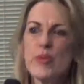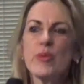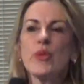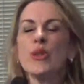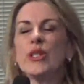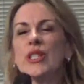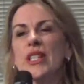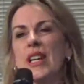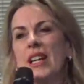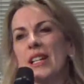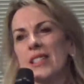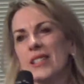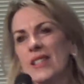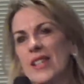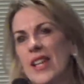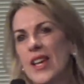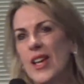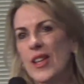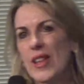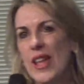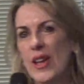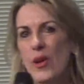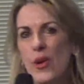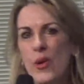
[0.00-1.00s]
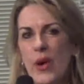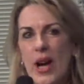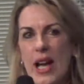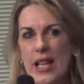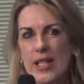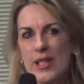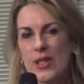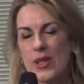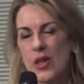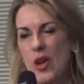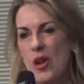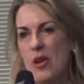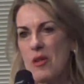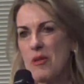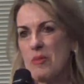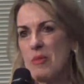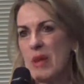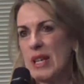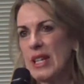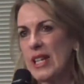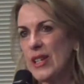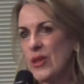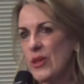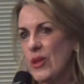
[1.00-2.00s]
Woodard. They all had so
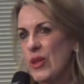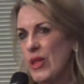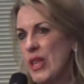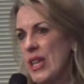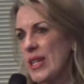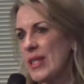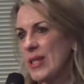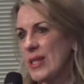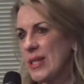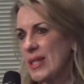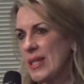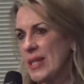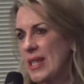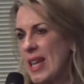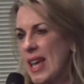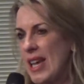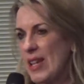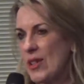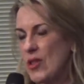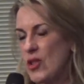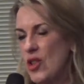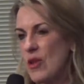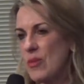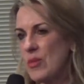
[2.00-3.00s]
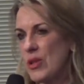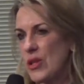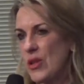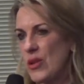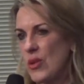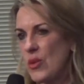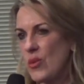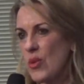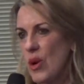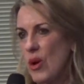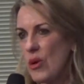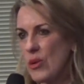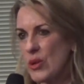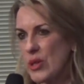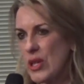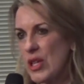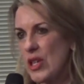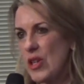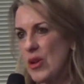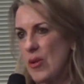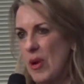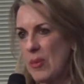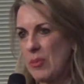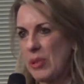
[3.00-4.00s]
many good things to say in terms of the roles that
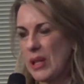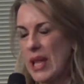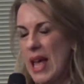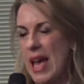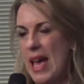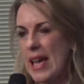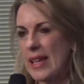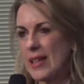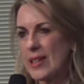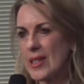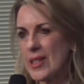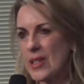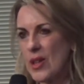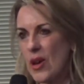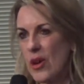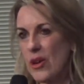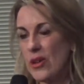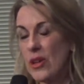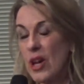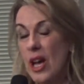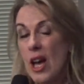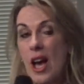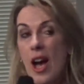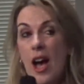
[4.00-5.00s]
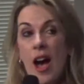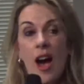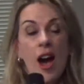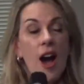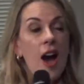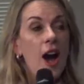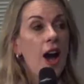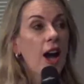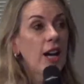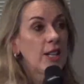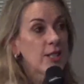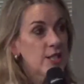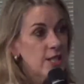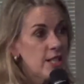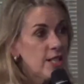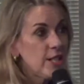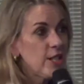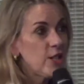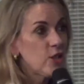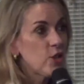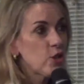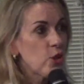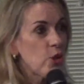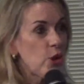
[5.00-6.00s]
you are playing. So I did
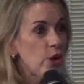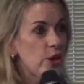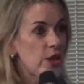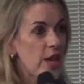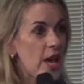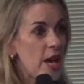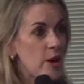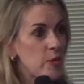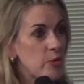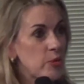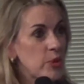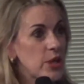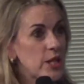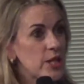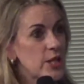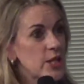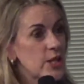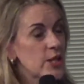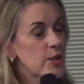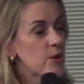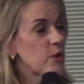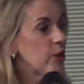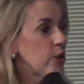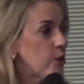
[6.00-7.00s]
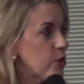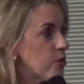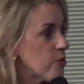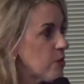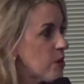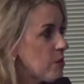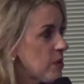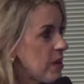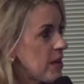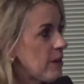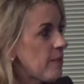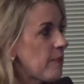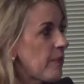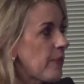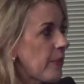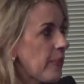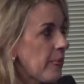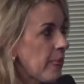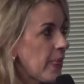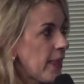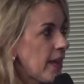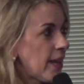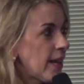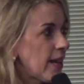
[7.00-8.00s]
enjoy that. But to you, Mimmie,
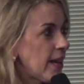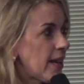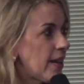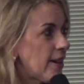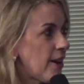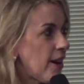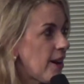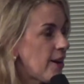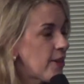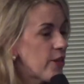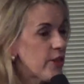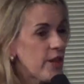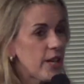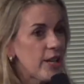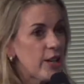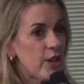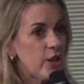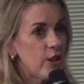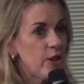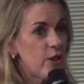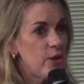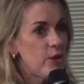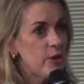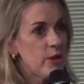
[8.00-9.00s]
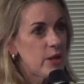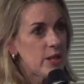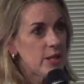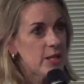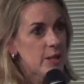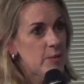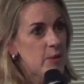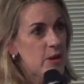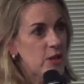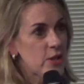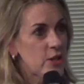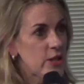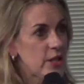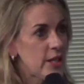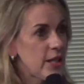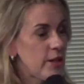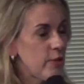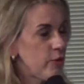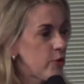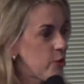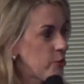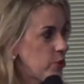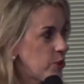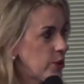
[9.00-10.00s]
can I thank you especially
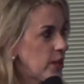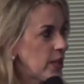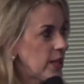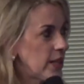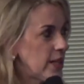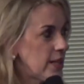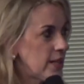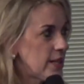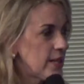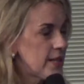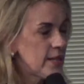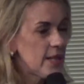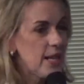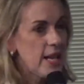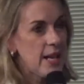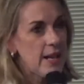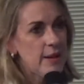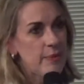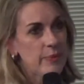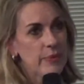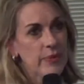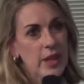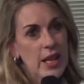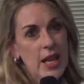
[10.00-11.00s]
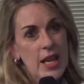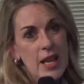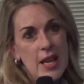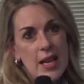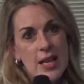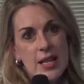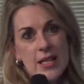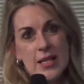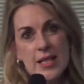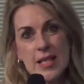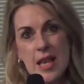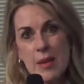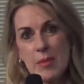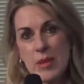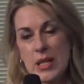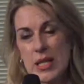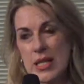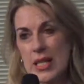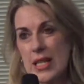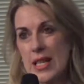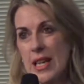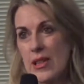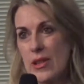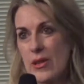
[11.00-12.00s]
for putting this summit
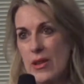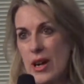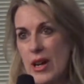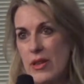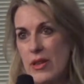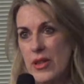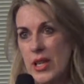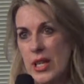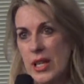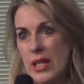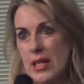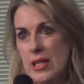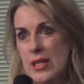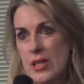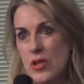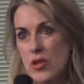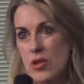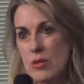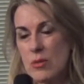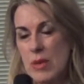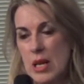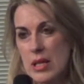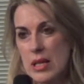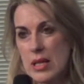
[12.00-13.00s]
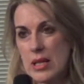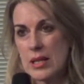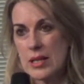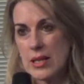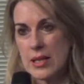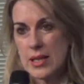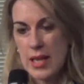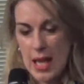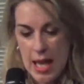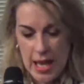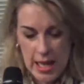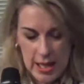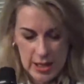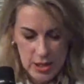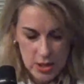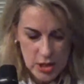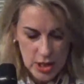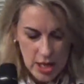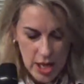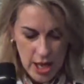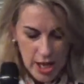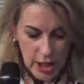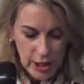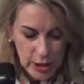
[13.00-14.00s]
together. think it's tremendous. And
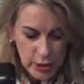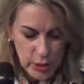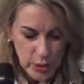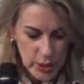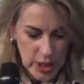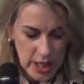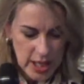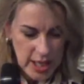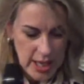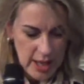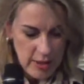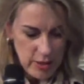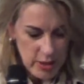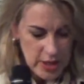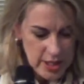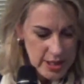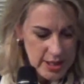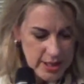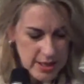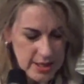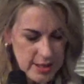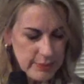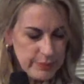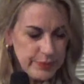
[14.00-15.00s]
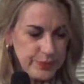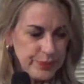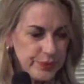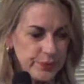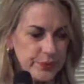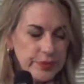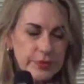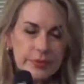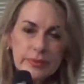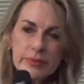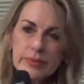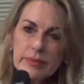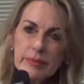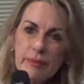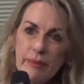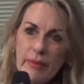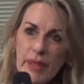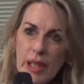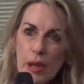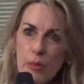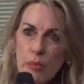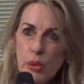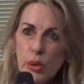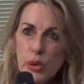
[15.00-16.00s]
looking at this
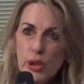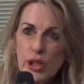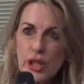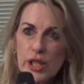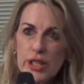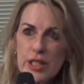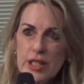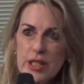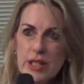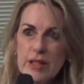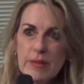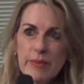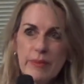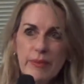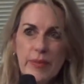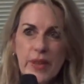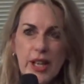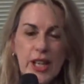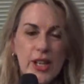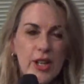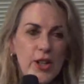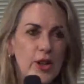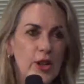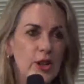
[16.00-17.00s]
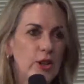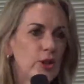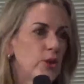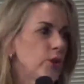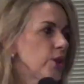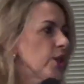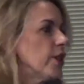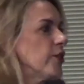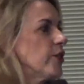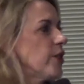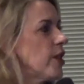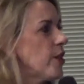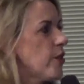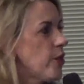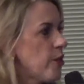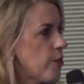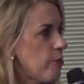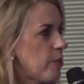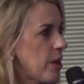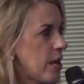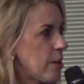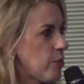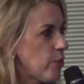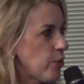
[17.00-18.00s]
booklet, you know, look at the
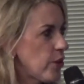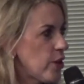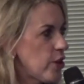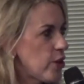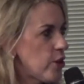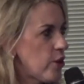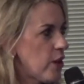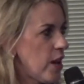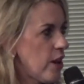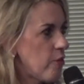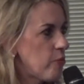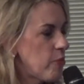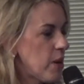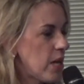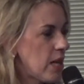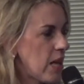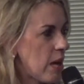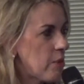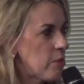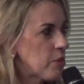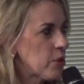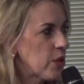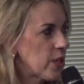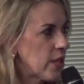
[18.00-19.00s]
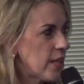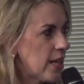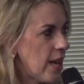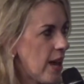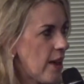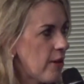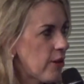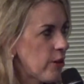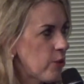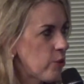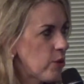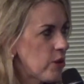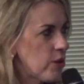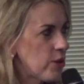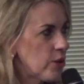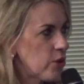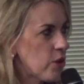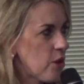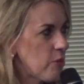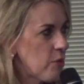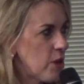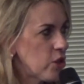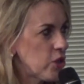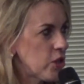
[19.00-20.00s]
people that you have been able to gather with
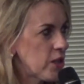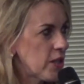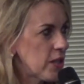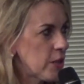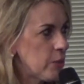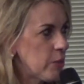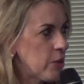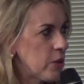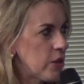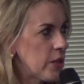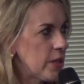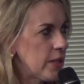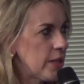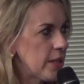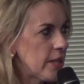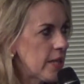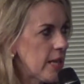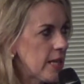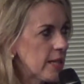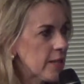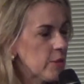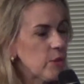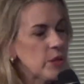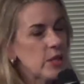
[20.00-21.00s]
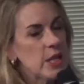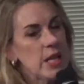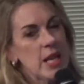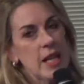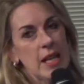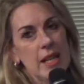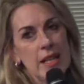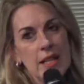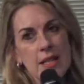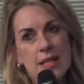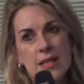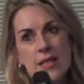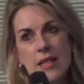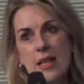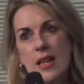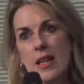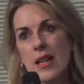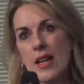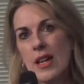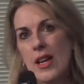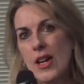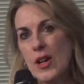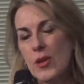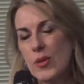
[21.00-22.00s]
so much experience and expertise,
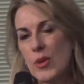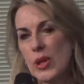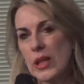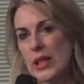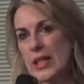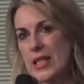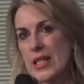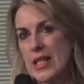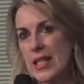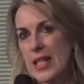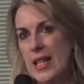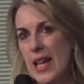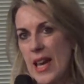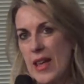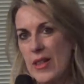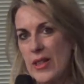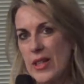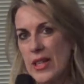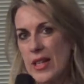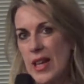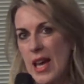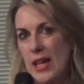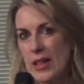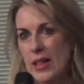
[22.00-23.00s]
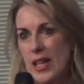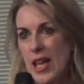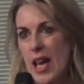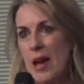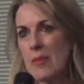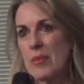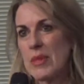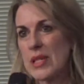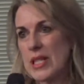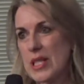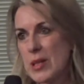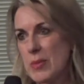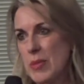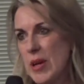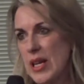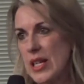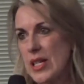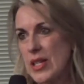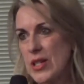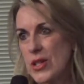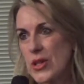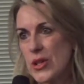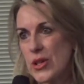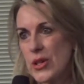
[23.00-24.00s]
really to gather and come and speak
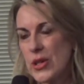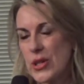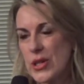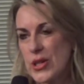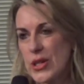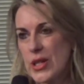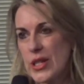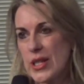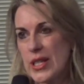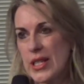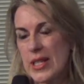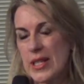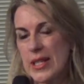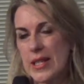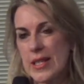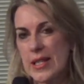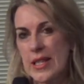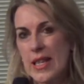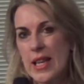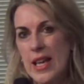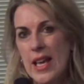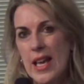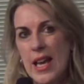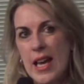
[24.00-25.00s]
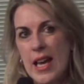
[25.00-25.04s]
to this